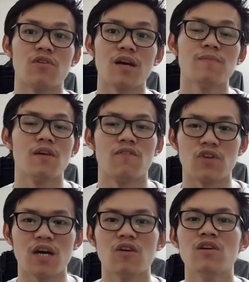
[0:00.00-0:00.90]
Alright, for
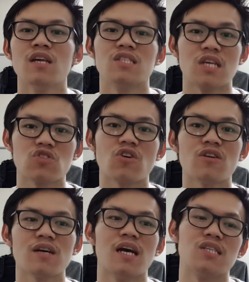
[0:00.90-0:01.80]
now, stay
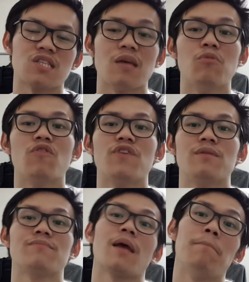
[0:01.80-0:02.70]
strong and stay MoFIT.
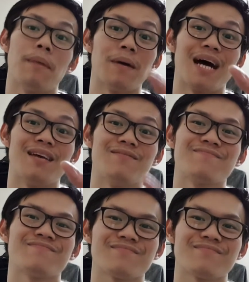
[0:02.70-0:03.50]
Bye bye.